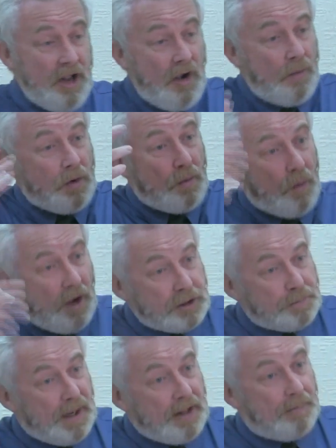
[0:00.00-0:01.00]
we're
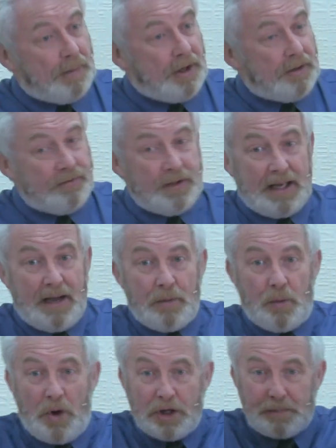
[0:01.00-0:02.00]
washed by the blood of the Lamb,
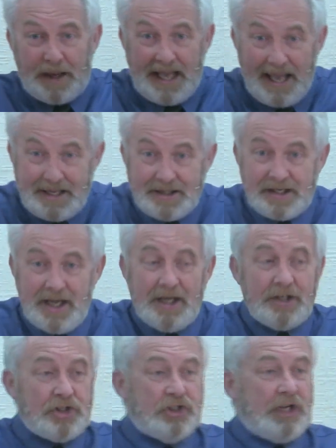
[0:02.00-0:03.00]
we're washed by his
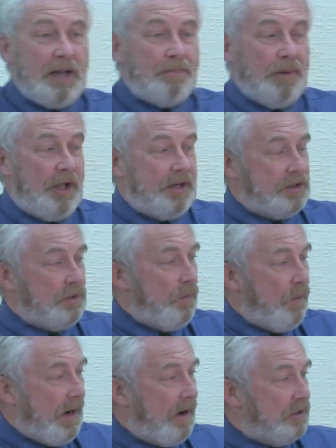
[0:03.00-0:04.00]
shed blood, as it
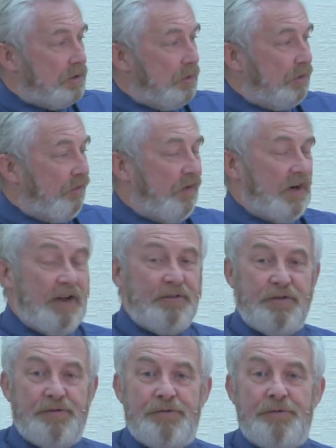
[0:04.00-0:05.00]
were, as those
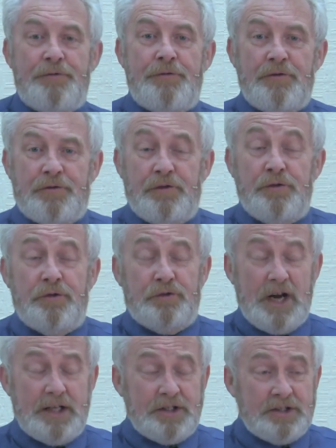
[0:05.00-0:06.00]

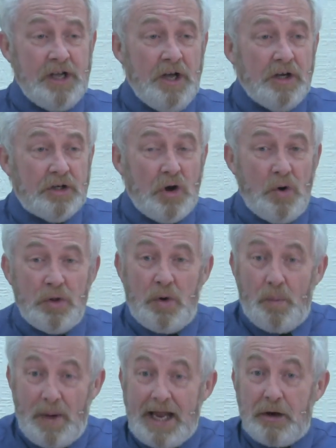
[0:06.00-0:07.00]
phrases go, that
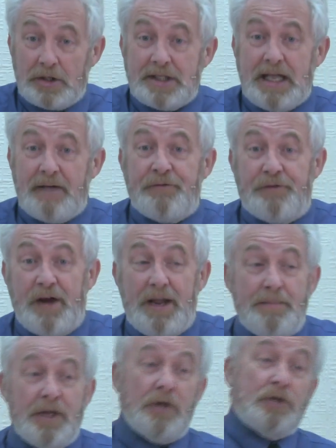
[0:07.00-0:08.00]
we are set free
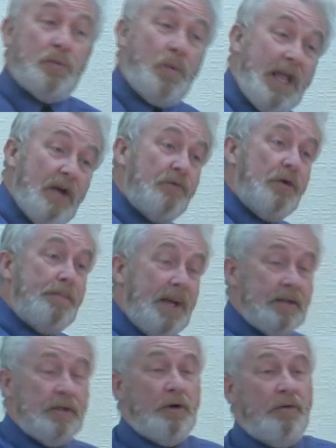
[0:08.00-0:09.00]
because we have
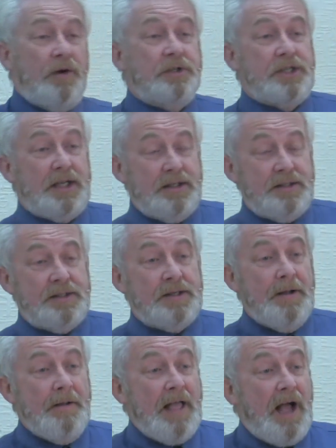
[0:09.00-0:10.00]
repented of our sins
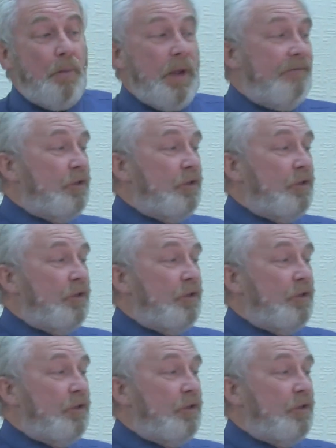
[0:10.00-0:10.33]
and we've